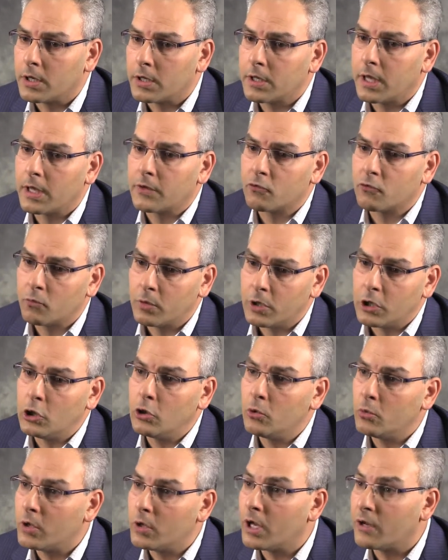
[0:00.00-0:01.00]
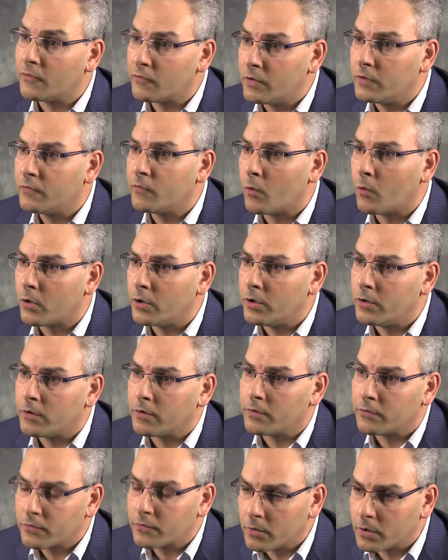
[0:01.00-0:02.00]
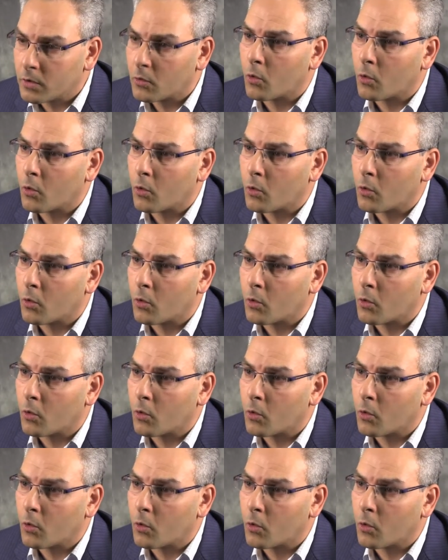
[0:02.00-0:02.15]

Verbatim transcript: and it gets renewed every four years